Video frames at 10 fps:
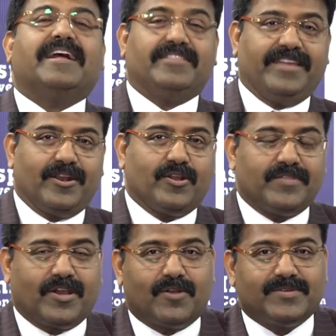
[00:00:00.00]
At the end of
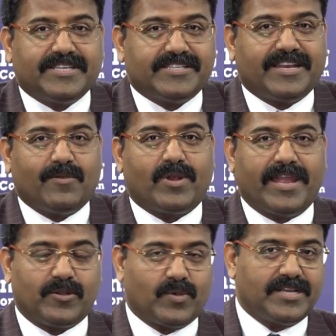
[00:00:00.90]
the conversation, I would
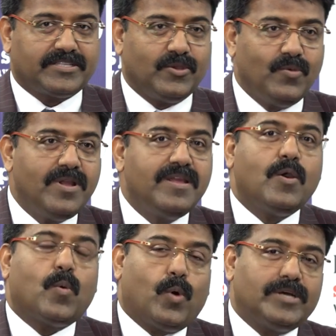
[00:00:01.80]
like to ask you,
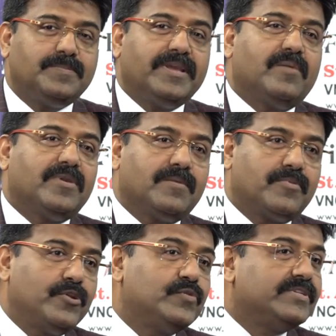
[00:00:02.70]
was becoming a
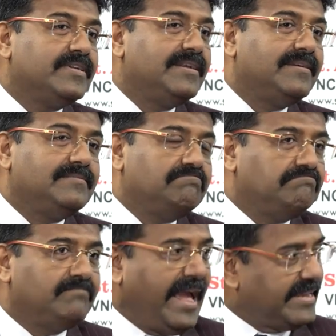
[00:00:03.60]
producer
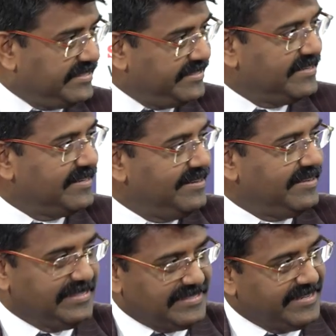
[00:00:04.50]
accidental,
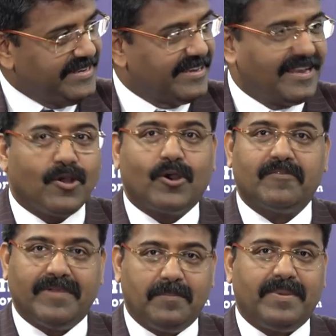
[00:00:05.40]
incidental, or a
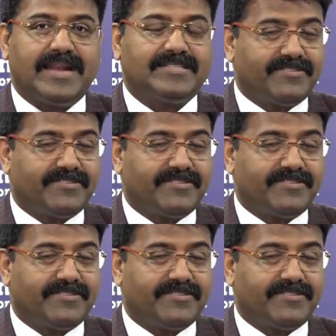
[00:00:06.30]
well-planned